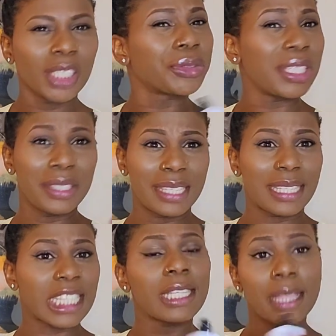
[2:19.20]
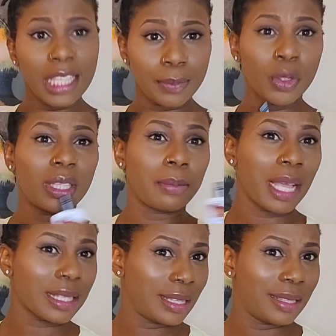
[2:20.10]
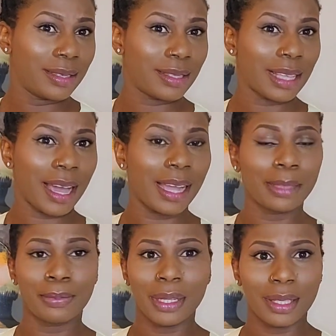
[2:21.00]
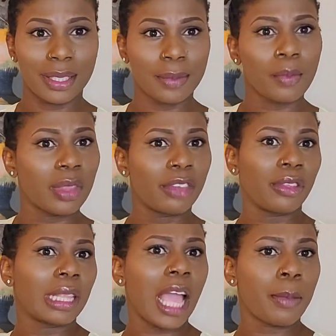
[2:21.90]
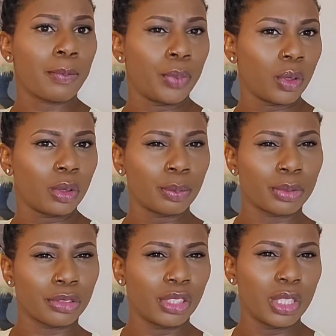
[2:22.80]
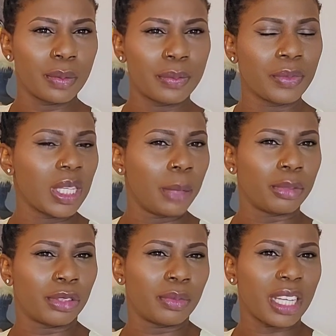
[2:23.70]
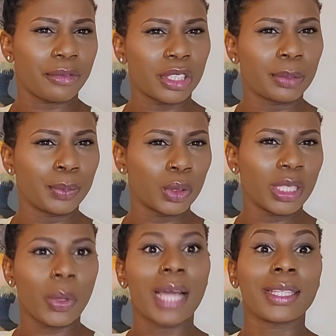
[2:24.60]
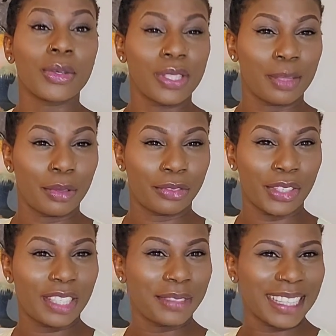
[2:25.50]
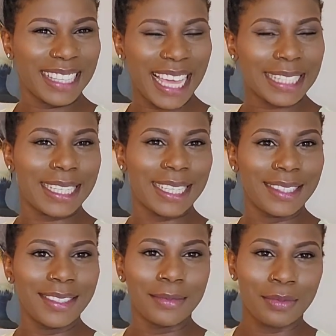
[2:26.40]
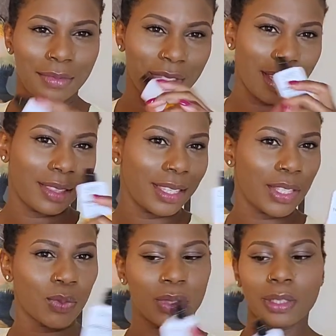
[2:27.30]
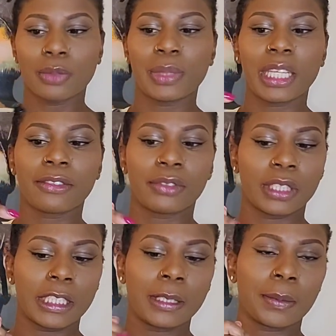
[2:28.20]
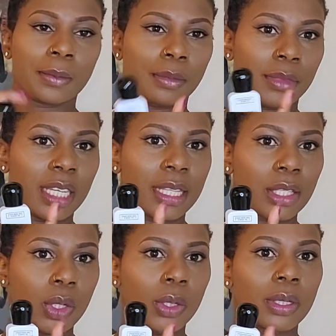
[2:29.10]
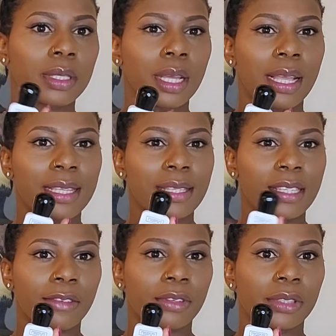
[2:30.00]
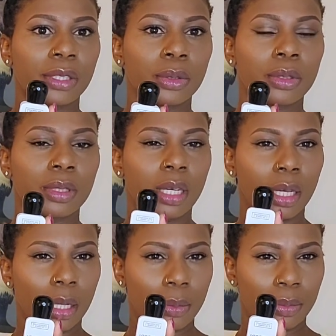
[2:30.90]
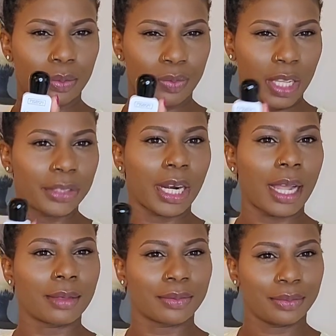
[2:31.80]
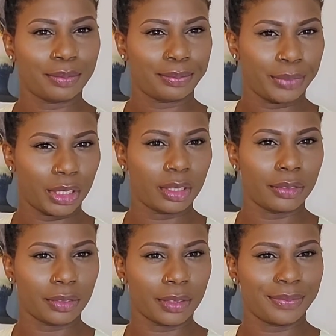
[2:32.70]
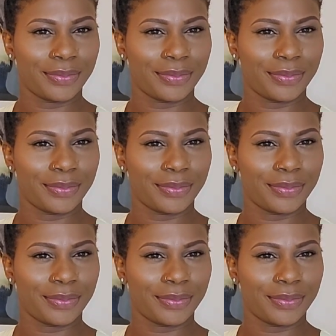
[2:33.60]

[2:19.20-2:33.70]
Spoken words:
Great unisex. It leans more on the masculine side, but if you like bold perfume that are very bold, that will announce it before you even get in, then this one could be it for you. It is called Saffarano Era. Beautiful.